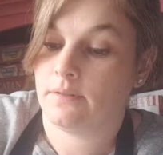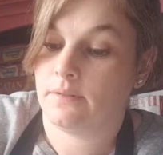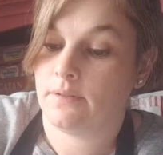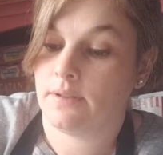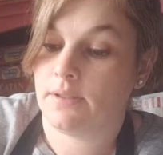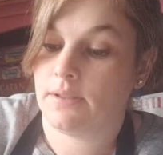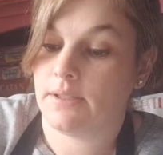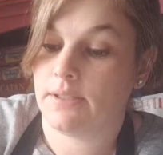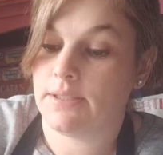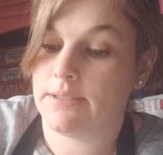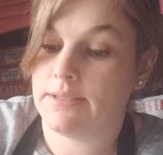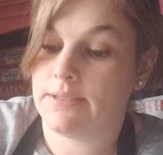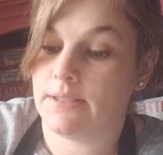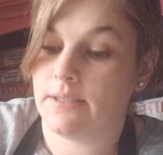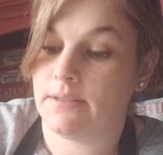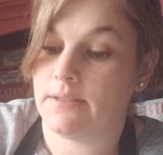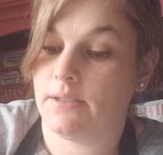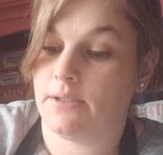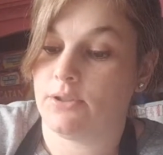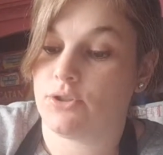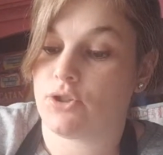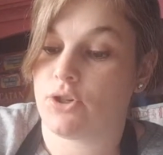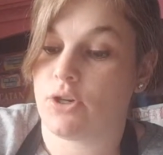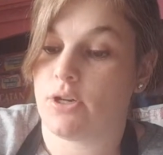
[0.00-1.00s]
And like I said,
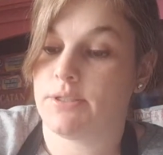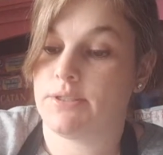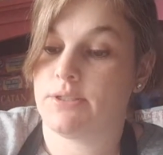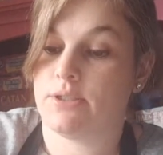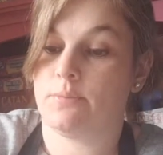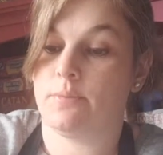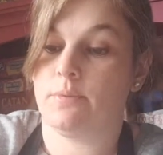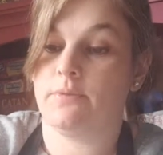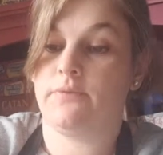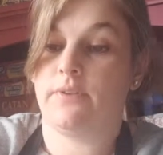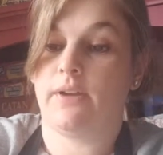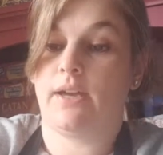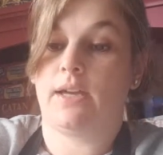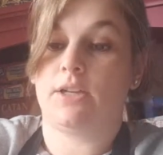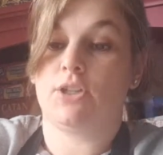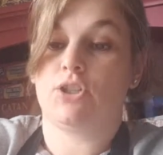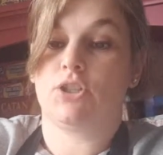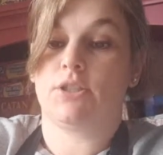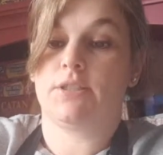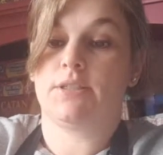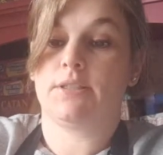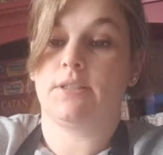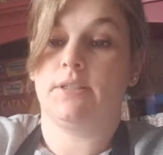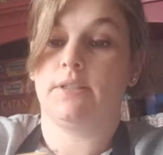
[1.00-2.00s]
they'll dry super fast,
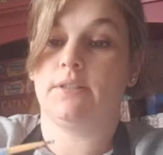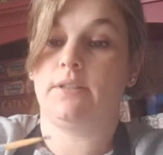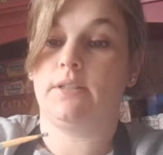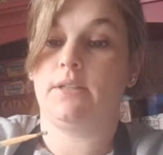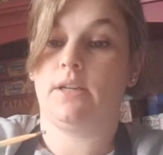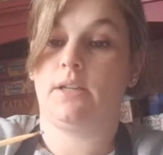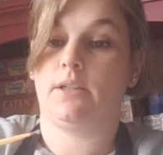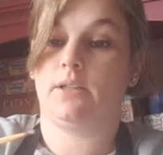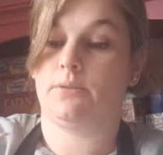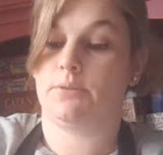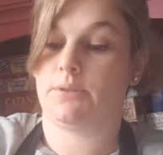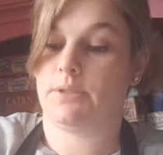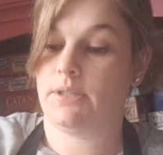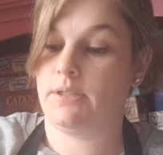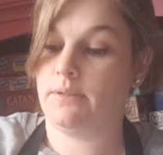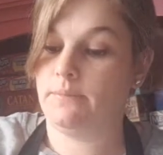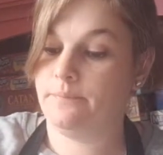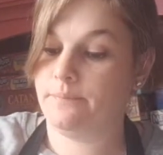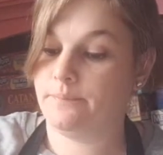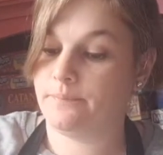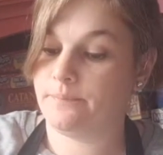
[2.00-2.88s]
just like the yellow did.